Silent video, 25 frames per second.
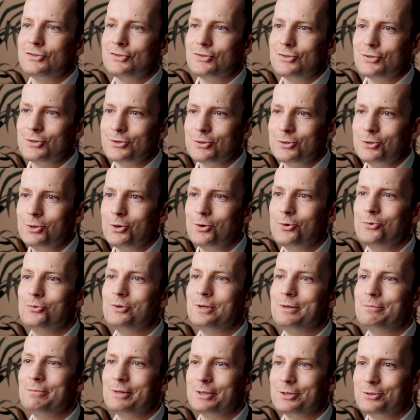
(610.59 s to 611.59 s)

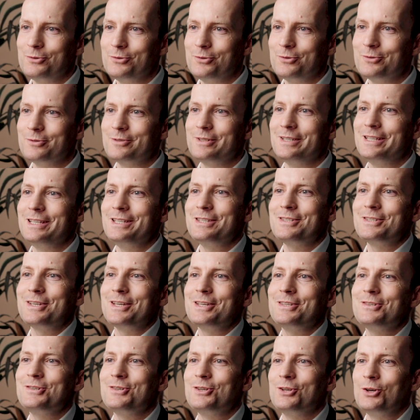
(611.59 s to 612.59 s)
slowly but surely
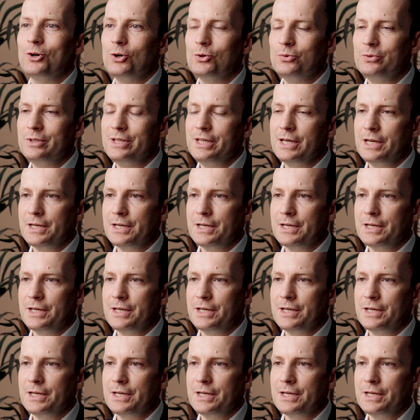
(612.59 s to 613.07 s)
changing all the